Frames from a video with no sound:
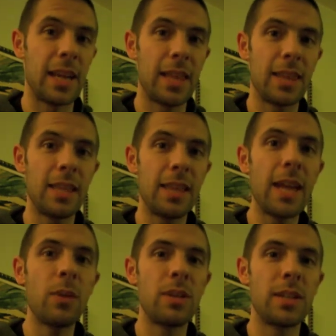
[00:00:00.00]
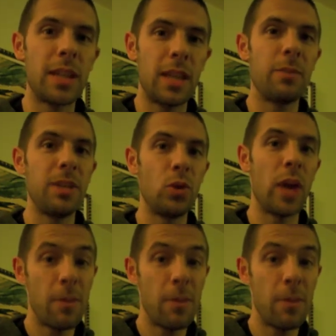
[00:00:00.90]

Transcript: and the language is telling me to